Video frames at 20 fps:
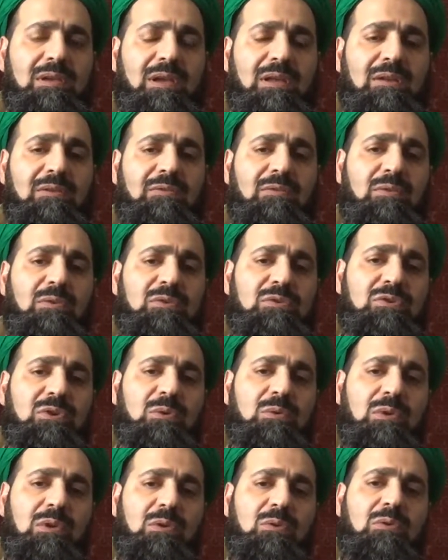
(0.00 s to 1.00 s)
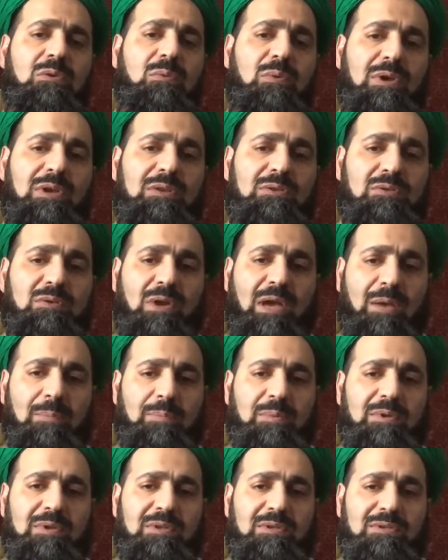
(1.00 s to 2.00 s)
For showing you the way to
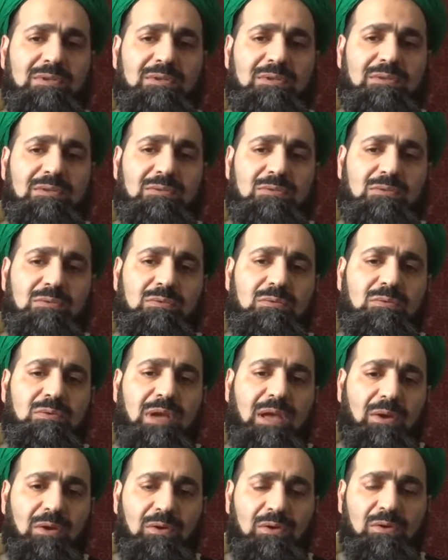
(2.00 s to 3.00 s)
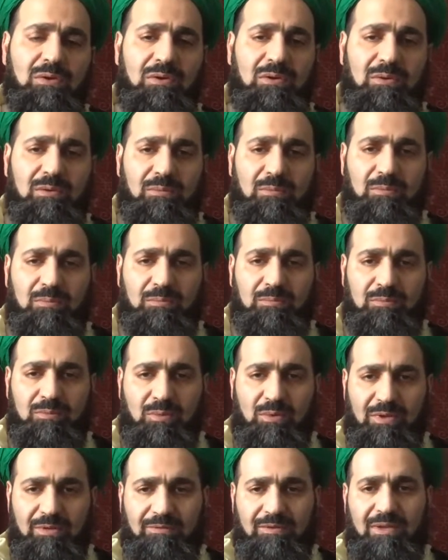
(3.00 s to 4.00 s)
happiness, to
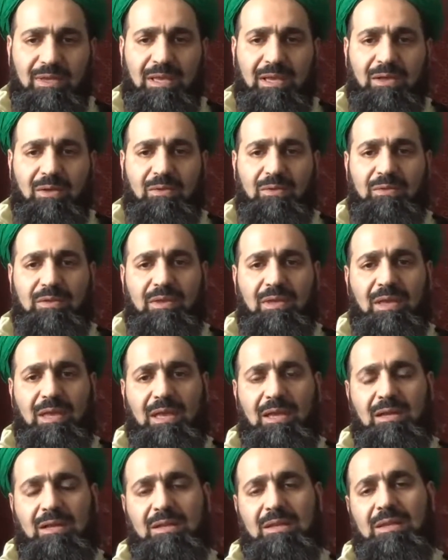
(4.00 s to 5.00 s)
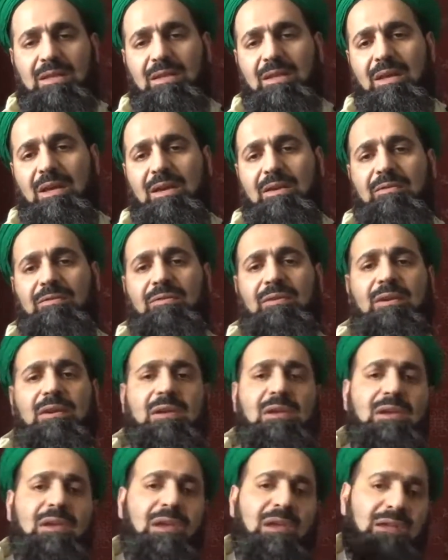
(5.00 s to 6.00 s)
living a healthy, clean life,
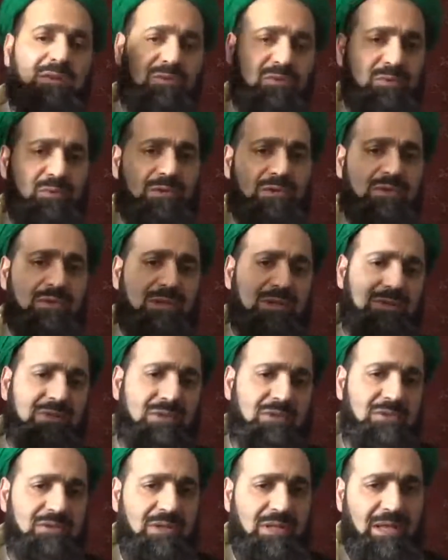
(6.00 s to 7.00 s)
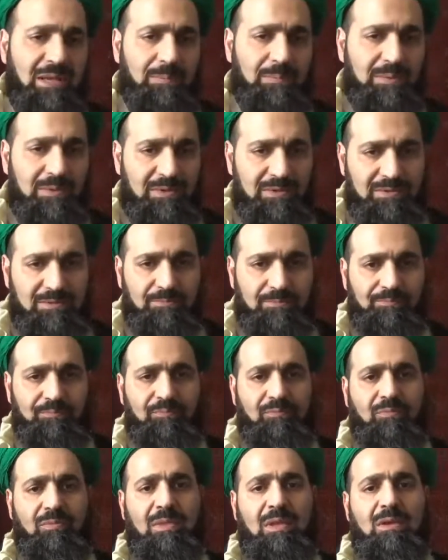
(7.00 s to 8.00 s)
and to reaching eternal happiness.
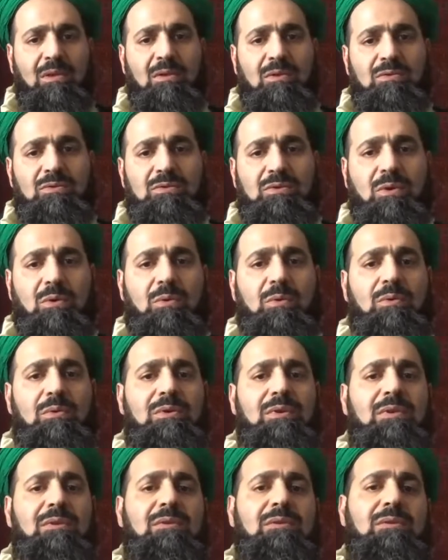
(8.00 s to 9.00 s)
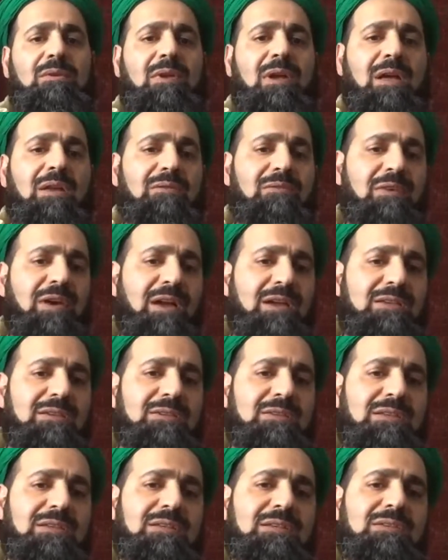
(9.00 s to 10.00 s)
So advice
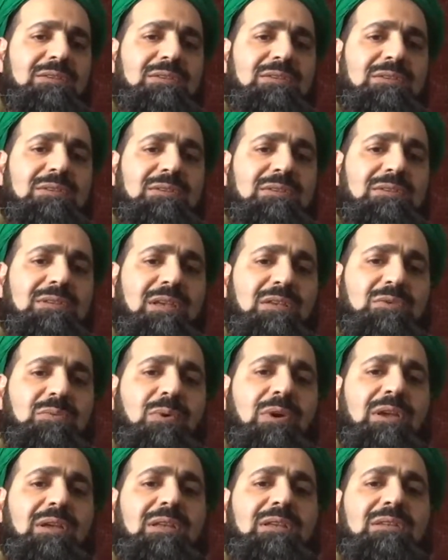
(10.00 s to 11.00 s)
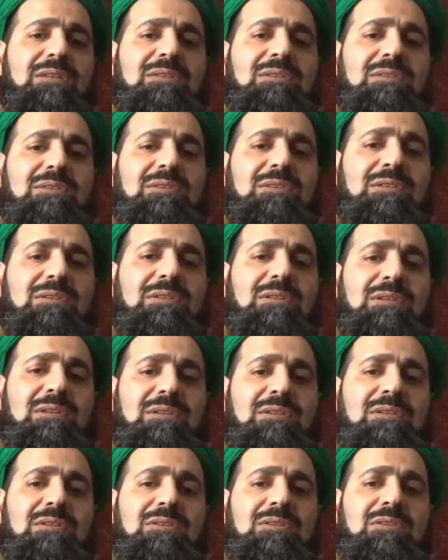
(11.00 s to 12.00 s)
that's why it is
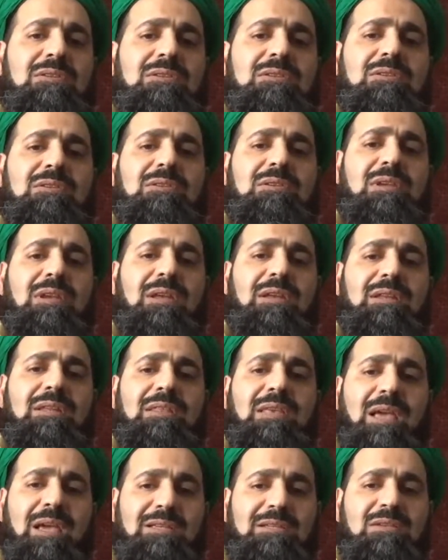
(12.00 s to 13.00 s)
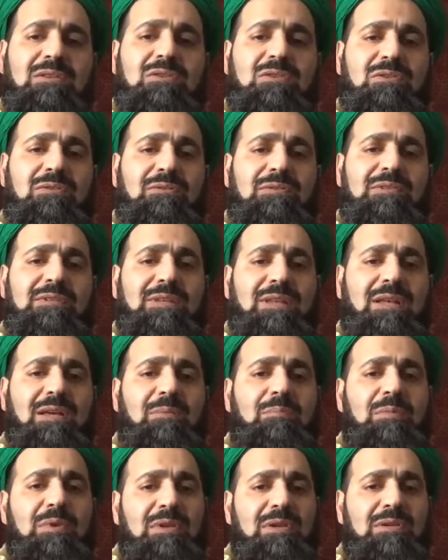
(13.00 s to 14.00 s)
the essence of
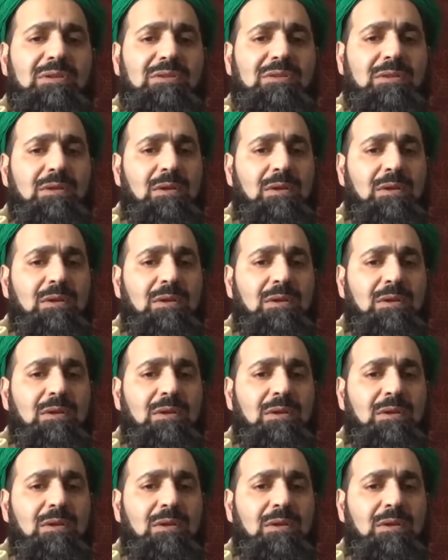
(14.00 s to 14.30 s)
Islam is